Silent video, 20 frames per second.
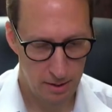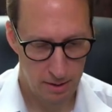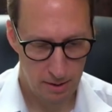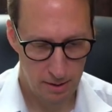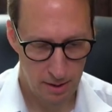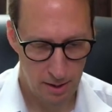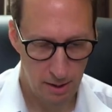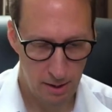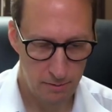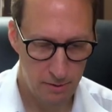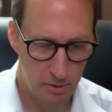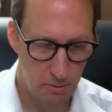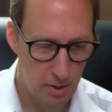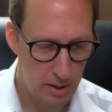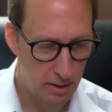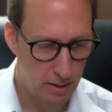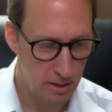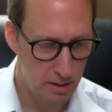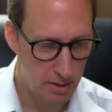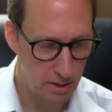I've
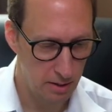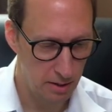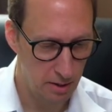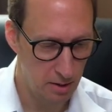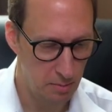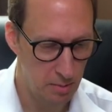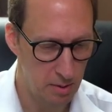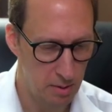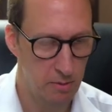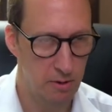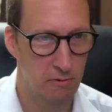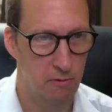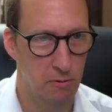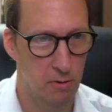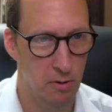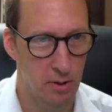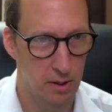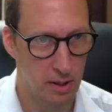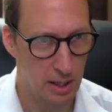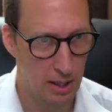tweaked this a little bit
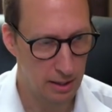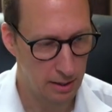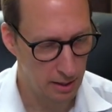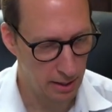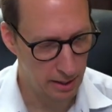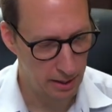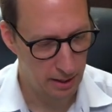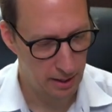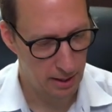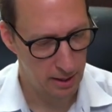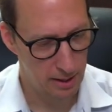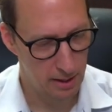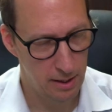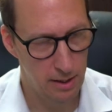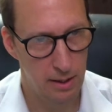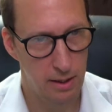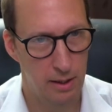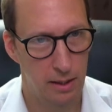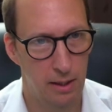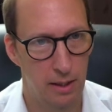before. I like
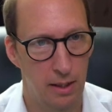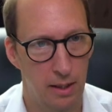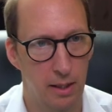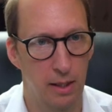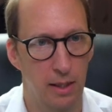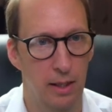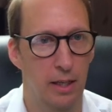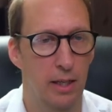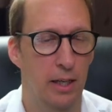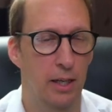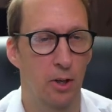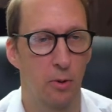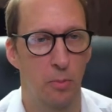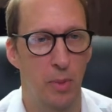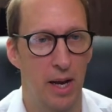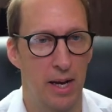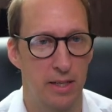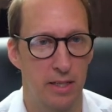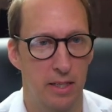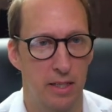an
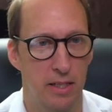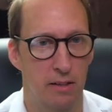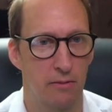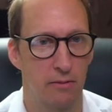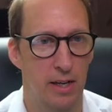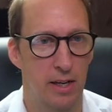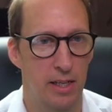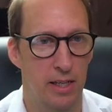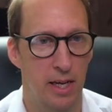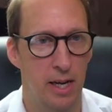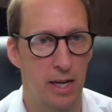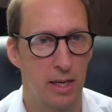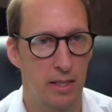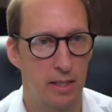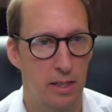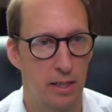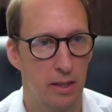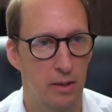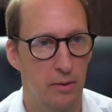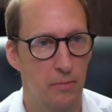opacity of 88,
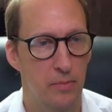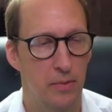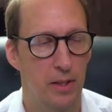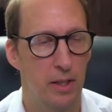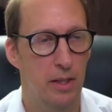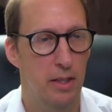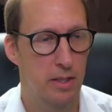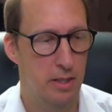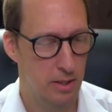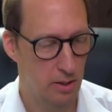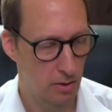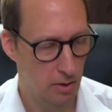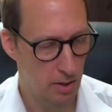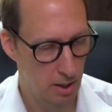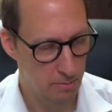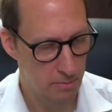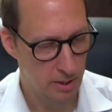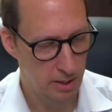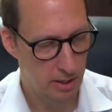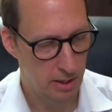so
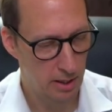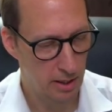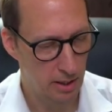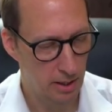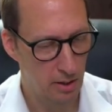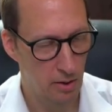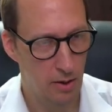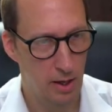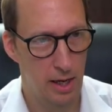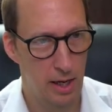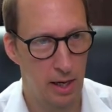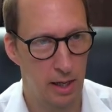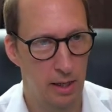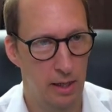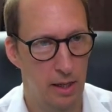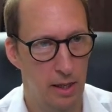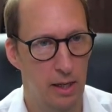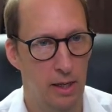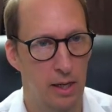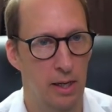I'm just going to go ahead
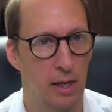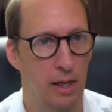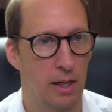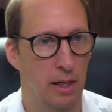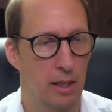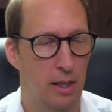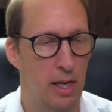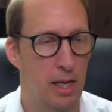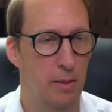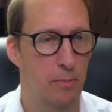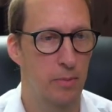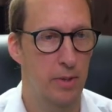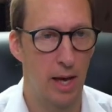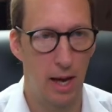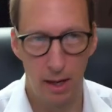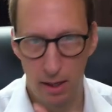and keep that.